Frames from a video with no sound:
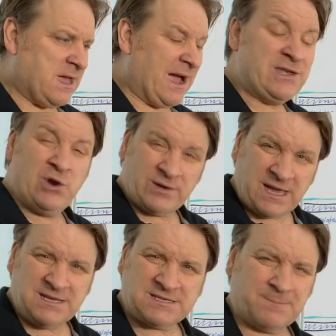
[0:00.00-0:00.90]
and not
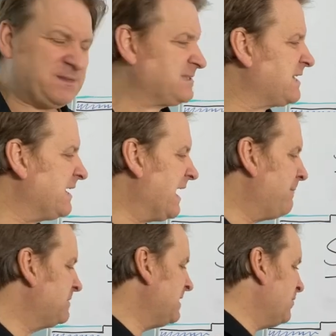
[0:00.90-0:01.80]
get your septic tank
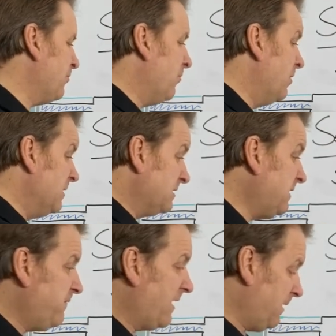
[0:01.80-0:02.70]
emptied or
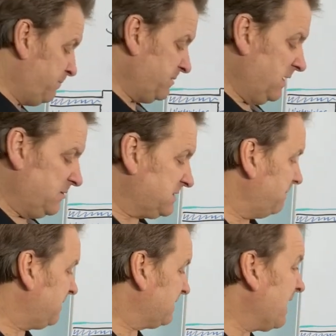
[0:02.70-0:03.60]
develop, you know,
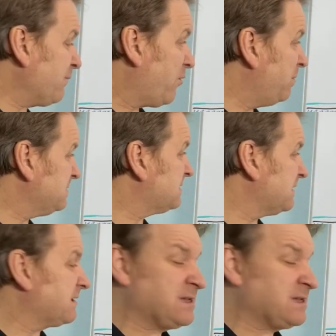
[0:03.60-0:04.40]
septic tank problems,